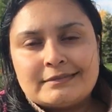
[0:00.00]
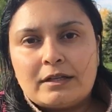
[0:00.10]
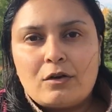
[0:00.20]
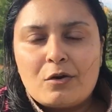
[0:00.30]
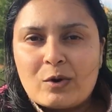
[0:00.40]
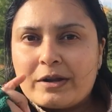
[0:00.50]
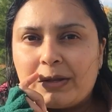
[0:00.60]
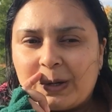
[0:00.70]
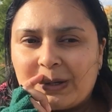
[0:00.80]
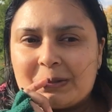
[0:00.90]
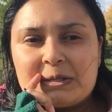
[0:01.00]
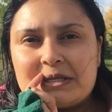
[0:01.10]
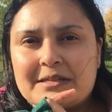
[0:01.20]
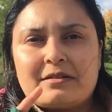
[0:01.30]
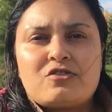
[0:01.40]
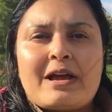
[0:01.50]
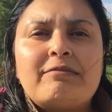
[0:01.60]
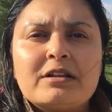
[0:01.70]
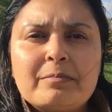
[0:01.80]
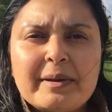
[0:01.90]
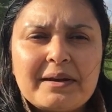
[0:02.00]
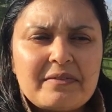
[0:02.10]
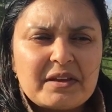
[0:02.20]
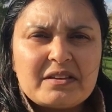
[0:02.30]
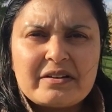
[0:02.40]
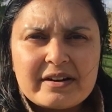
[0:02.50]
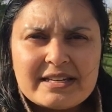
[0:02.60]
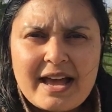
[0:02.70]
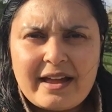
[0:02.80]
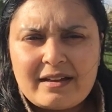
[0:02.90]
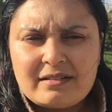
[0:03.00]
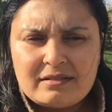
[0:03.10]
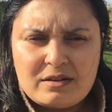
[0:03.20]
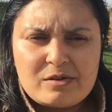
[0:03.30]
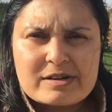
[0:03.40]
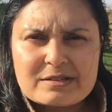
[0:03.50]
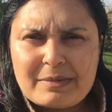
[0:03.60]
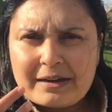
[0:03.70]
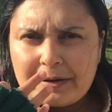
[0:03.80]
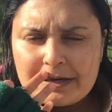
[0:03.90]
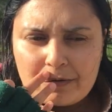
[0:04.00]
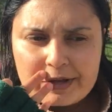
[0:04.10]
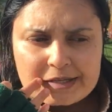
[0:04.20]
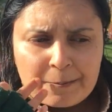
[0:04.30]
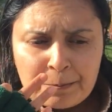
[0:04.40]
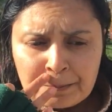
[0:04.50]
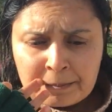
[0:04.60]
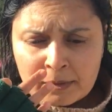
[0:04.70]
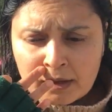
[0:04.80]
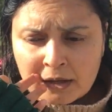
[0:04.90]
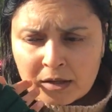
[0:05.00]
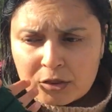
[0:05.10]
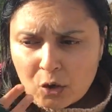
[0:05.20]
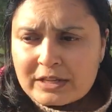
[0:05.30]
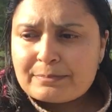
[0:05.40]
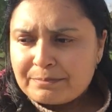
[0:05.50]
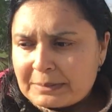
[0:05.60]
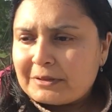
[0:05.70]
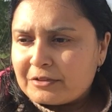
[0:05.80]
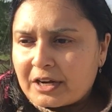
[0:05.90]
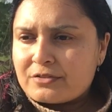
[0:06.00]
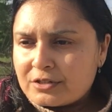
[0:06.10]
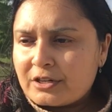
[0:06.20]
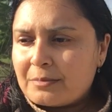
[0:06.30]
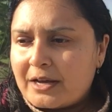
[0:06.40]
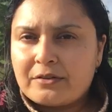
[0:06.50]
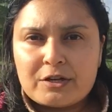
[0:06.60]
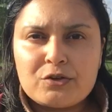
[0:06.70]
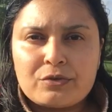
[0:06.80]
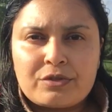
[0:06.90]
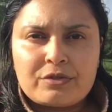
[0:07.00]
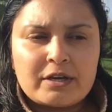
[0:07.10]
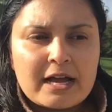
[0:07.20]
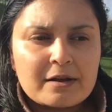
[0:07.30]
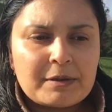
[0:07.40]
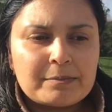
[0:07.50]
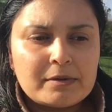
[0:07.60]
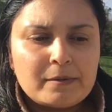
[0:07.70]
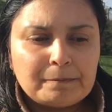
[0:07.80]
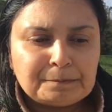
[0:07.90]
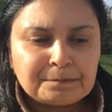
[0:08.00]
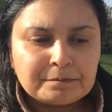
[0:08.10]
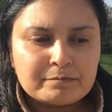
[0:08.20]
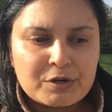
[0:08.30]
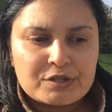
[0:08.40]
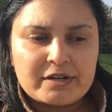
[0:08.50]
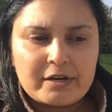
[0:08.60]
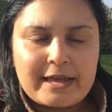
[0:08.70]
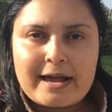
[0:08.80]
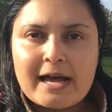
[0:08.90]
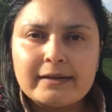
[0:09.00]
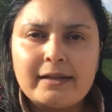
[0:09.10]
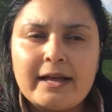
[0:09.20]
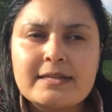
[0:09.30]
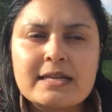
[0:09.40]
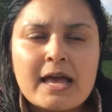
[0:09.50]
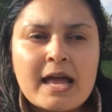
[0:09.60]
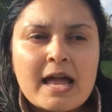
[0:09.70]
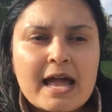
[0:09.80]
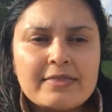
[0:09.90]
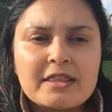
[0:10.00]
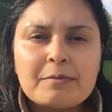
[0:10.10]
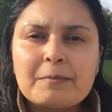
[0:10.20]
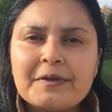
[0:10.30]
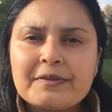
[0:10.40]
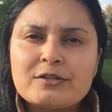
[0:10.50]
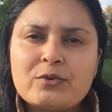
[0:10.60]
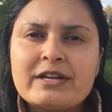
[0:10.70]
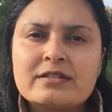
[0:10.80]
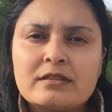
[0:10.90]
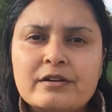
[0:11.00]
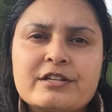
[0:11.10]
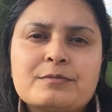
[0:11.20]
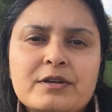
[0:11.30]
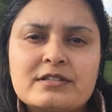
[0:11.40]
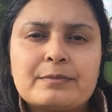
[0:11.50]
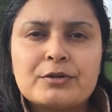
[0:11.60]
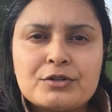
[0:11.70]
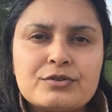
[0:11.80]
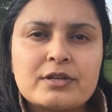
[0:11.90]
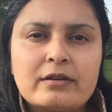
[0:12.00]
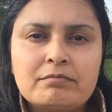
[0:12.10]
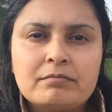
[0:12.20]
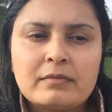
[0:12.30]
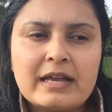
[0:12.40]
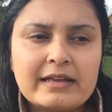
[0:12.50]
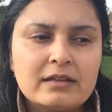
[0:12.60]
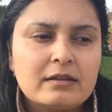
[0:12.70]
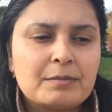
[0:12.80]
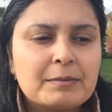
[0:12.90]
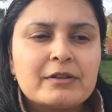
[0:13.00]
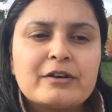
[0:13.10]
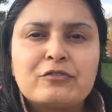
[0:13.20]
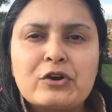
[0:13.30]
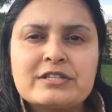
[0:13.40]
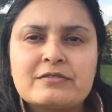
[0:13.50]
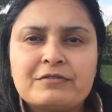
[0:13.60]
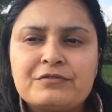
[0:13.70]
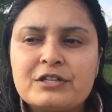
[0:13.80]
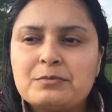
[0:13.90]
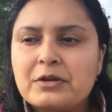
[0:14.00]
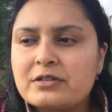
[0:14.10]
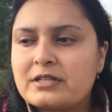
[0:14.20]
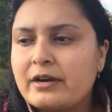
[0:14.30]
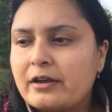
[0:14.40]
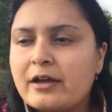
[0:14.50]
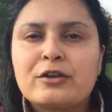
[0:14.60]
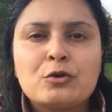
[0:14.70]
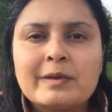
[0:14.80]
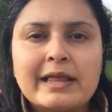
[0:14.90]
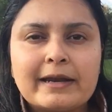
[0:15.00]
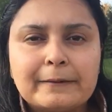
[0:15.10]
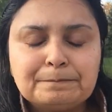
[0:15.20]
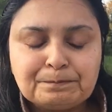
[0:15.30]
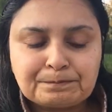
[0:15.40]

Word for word: you know, what are they going to do? Just going to travel a bit and then they're going to die. Well, it doesn't matter anyways. The only people we're concerned about are the youth, the young people, because they're like idolized. And then the people in their 20s and 30s because they're producing, and the people in their 40s and 50s because they're accumulating